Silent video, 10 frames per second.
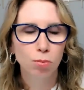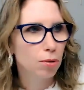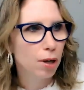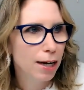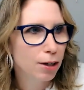
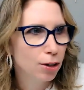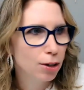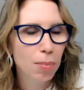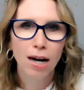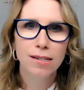bread or
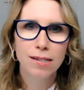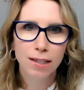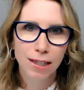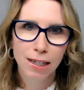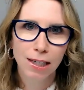pasta
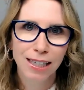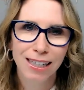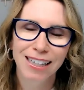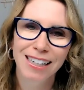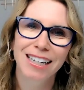in Italy.